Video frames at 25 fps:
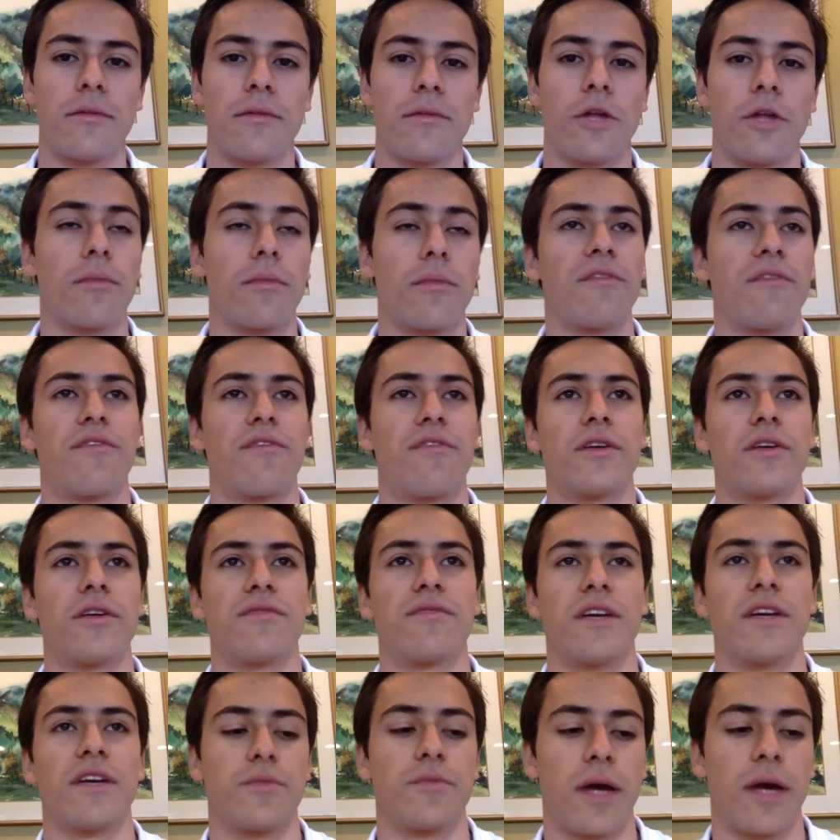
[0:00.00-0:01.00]
not my
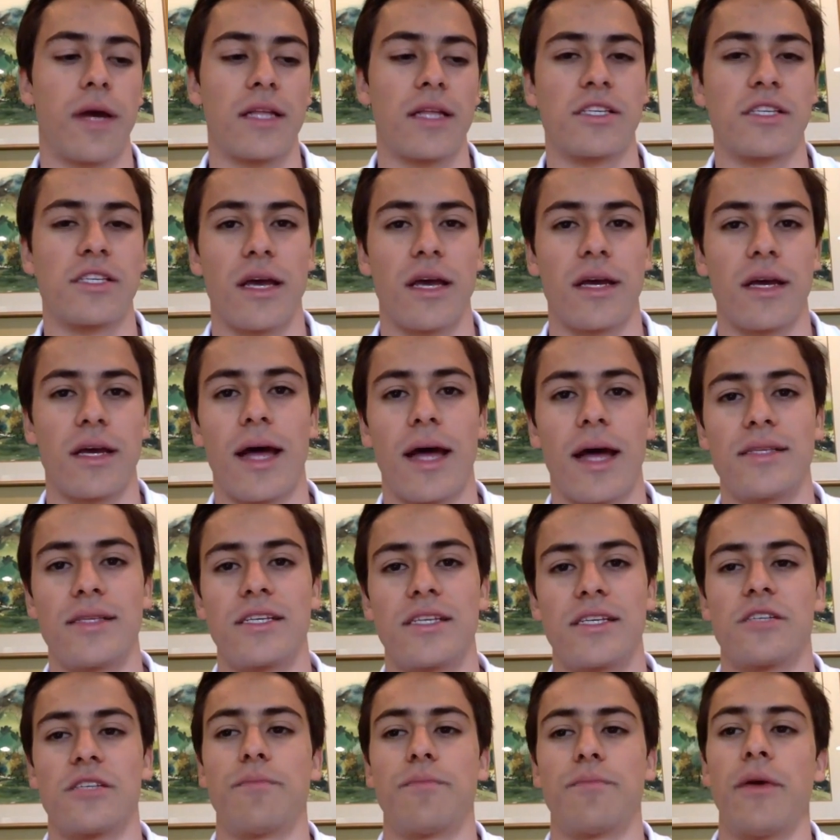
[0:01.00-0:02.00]
first Facebook
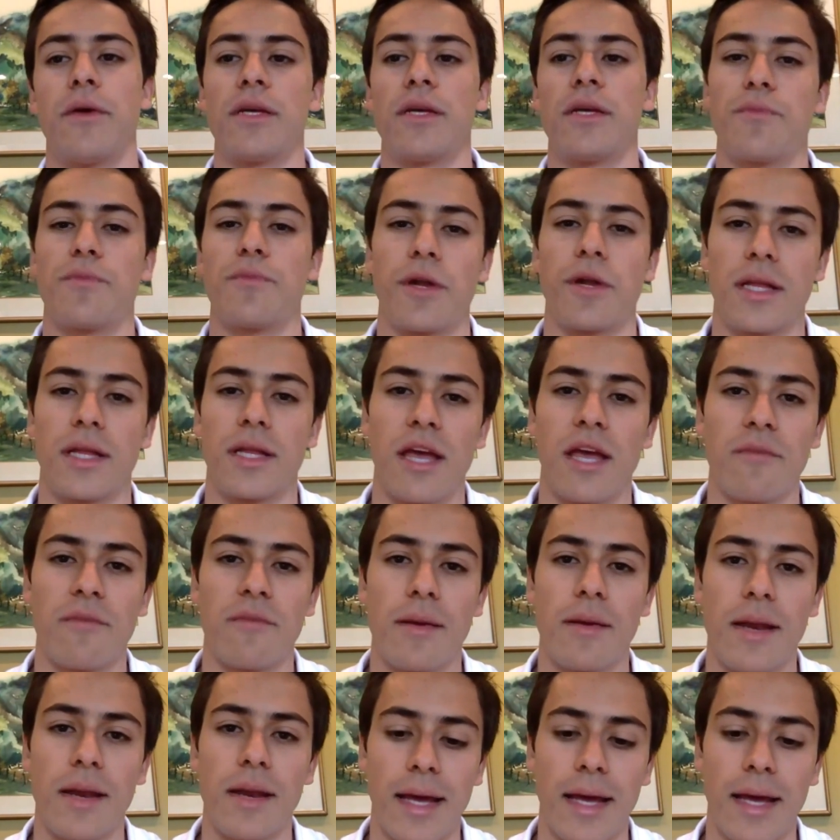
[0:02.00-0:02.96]
ads experience, but it gave me